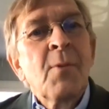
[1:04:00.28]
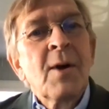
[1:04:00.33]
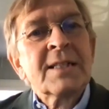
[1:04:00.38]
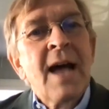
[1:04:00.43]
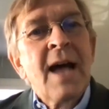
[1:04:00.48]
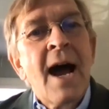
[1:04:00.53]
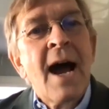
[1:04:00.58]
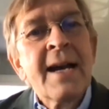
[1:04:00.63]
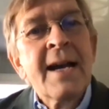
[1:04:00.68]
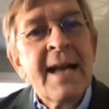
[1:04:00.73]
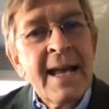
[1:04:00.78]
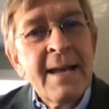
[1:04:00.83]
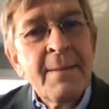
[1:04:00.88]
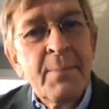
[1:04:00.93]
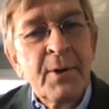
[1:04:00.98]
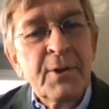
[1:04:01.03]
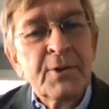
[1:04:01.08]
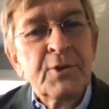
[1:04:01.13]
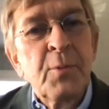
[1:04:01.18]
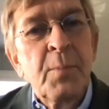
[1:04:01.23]
was
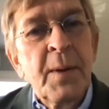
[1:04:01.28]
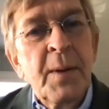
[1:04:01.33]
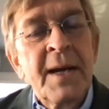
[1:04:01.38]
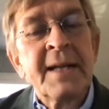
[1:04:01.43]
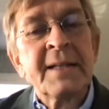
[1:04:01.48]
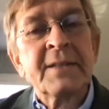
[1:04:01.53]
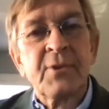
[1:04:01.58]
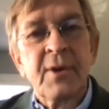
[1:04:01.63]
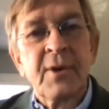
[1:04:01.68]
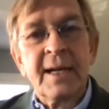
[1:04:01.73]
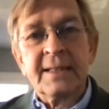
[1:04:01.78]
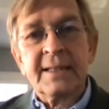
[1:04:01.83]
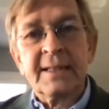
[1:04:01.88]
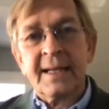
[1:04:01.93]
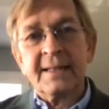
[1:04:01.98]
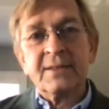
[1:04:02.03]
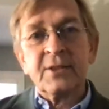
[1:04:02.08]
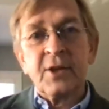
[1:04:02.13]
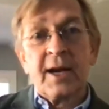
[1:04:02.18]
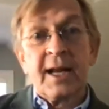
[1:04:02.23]
unable to penetrate
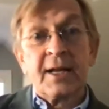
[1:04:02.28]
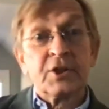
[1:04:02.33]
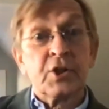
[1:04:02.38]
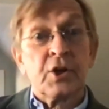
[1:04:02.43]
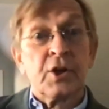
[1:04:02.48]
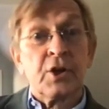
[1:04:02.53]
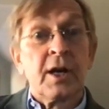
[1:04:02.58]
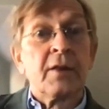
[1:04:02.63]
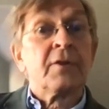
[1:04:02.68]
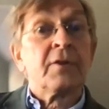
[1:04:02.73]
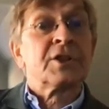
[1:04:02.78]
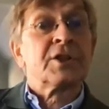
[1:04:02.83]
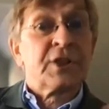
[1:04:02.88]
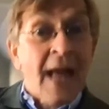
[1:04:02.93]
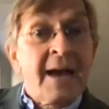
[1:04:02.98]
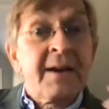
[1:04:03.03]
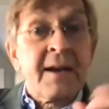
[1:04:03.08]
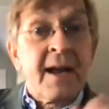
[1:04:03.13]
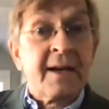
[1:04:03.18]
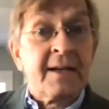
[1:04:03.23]

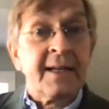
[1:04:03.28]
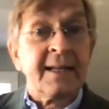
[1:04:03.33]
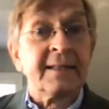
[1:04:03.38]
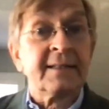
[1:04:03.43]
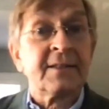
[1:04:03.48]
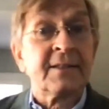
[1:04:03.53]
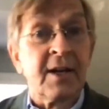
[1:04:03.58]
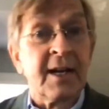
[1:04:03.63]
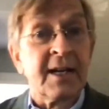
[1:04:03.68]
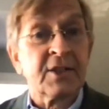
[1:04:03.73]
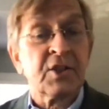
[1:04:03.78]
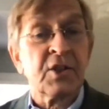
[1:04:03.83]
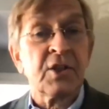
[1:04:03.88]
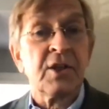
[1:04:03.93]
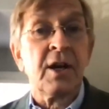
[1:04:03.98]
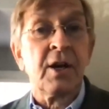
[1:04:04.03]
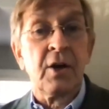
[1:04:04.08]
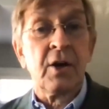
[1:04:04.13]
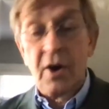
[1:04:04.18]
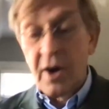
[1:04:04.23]
standard
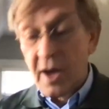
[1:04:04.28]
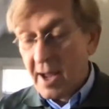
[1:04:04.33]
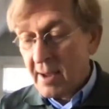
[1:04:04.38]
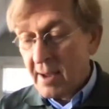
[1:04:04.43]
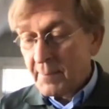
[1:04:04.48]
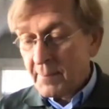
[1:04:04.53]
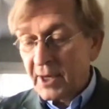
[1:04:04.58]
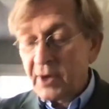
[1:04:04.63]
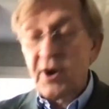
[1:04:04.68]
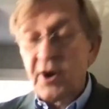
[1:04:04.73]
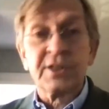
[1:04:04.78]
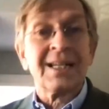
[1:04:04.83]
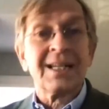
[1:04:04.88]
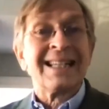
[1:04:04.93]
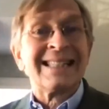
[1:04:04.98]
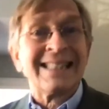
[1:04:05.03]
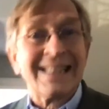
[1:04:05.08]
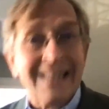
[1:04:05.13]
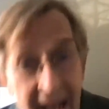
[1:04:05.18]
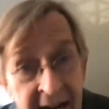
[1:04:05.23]
international law, because
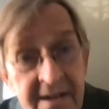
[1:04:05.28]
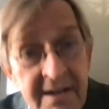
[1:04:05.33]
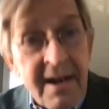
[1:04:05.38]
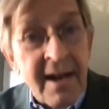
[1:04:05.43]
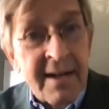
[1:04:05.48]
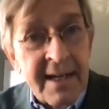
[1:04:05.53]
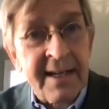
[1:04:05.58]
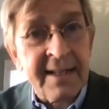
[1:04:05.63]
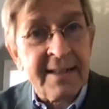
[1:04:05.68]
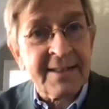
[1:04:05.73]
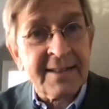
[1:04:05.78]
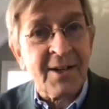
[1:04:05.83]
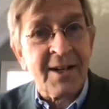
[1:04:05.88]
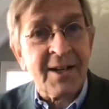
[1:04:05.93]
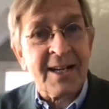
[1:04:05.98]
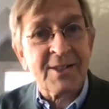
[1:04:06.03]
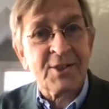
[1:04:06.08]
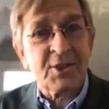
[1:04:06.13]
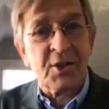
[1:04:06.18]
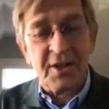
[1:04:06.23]
standard
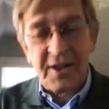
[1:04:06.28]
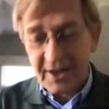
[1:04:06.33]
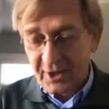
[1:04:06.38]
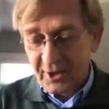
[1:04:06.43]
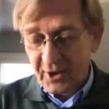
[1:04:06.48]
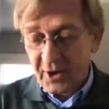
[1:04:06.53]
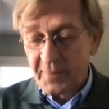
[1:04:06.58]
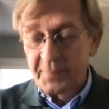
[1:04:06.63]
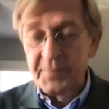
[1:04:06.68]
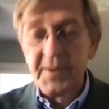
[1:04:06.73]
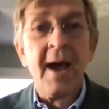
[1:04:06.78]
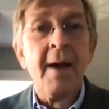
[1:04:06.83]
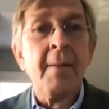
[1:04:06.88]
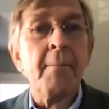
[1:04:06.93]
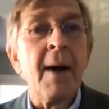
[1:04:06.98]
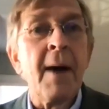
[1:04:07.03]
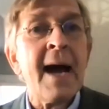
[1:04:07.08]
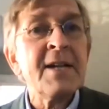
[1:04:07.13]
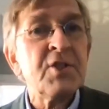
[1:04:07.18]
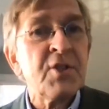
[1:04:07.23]
international law,
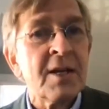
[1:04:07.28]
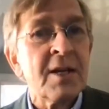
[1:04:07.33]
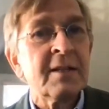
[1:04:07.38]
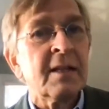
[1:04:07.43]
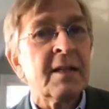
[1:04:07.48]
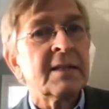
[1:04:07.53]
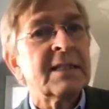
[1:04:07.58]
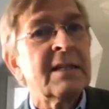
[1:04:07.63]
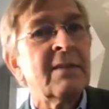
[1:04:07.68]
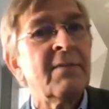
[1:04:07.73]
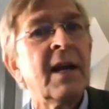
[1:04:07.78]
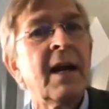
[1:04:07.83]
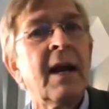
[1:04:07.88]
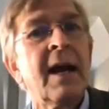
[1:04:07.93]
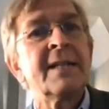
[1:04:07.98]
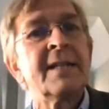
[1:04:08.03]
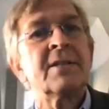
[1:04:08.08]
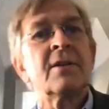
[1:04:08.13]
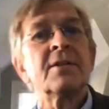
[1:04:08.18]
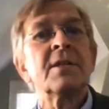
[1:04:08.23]
my gentle
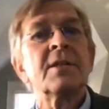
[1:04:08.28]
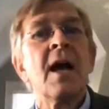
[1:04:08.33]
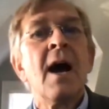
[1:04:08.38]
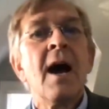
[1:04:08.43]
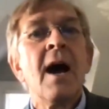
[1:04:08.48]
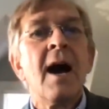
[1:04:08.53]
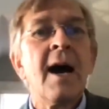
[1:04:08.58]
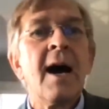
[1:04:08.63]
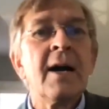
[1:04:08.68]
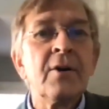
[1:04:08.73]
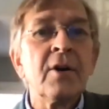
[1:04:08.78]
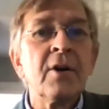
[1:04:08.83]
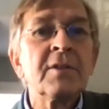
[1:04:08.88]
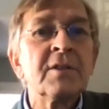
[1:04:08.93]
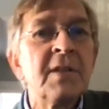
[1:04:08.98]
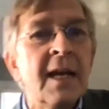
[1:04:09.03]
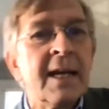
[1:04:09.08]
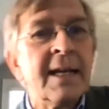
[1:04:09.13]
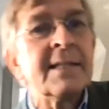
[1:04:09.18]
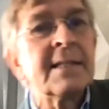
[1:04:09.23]
civilizers, are
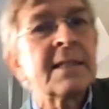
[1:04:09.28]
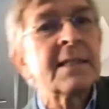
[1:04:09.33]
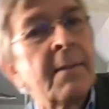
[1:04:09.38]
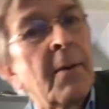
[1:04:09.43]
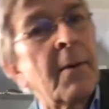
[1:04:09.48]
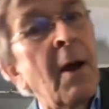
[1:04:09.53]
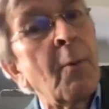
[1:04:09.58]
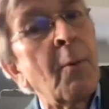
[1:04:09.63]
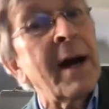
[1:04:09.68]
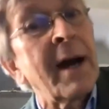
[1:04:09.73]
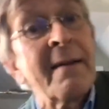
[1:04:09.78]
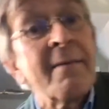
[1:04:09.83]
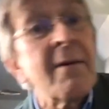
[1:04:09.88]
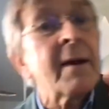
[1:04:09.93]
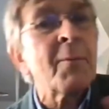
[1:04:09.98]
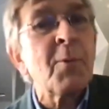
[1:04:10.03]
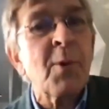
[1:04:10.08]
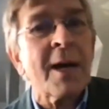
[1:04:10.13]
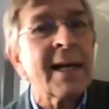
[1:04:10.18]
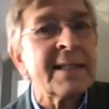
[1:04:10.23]
not,
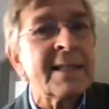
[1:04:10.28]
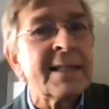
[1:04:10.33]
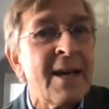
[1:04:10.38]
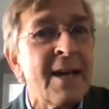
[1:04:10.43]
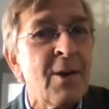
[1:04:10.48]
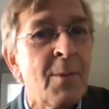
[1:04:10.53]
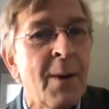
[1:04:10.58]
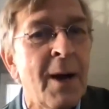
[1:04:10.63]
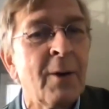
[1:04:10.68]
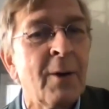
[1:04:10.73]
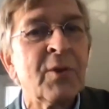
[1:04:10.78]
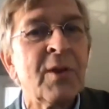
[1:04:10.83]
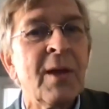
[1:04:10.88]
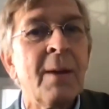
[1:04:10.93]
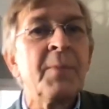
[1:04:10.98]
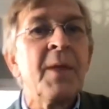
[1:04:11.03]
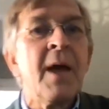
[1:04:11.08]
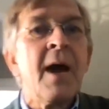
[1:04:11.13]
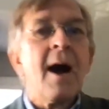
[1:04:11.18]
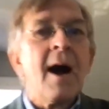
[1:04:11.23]
whatever we can say about
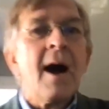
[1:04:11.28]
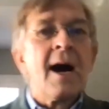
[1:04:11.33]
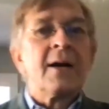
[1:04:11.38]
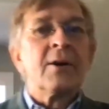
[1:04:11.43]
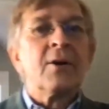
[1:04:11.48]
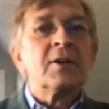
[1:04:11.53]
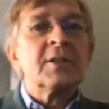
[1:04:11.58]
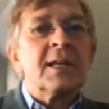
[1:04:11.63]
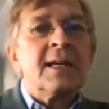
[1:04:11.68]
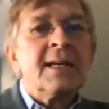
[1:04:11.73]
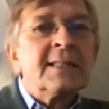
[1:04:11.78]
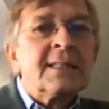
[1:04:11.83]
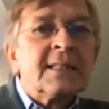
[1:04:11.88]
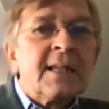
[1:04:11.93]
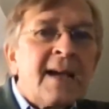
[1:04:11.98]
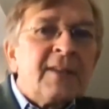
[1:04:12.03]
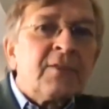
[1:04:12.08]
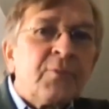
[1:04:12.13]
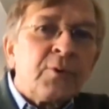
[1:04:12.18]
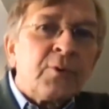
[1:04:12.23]
them, are not
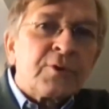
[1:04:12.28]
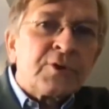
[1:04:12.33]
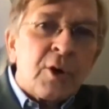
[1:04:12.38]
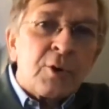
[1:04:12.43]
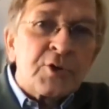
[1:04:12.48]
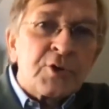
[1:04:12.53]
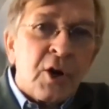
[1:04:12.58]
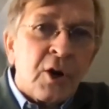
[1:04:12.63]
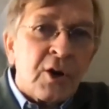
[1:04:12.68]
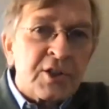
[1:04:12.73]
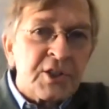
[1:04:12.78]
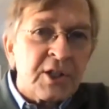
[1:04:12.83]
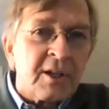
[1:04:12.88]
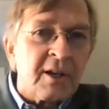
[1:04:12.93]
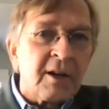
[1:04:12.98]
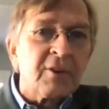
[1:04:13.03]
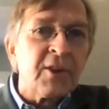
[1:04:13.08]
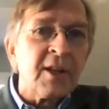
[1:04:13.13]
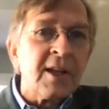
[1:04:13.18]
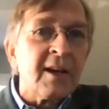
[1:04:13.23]
insightful
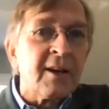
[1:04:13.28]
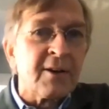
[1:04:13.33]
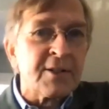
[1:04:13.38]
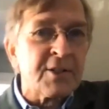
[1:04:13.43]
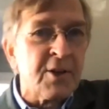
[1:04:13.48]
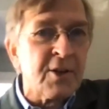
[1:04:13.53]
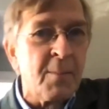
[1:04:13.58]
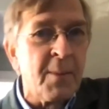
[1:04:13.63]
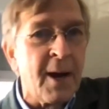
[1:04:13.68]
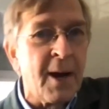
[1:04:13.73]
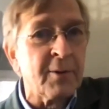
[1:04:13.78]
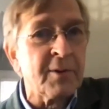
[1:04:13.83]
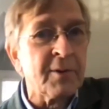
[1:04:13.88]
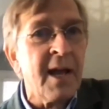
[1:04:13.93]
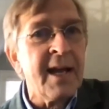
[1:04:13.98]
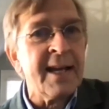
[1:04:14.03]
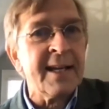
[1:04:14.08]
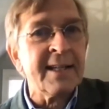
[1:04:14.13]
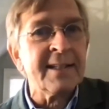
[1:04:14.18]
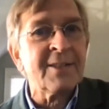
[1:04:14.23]
sociological thinkers about
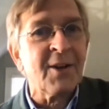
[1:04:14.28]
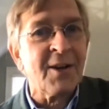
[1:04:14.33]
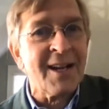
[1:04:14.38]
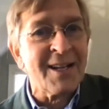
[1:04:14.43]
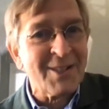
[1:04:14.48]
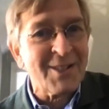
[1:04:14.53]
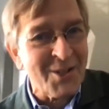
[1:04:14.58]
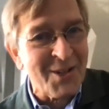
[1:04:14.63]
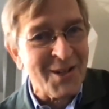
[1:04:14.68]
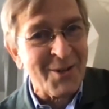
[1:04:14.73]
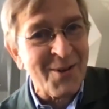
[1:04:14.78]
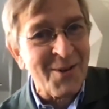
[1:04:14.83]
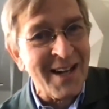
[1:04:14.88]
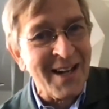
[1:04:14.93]
international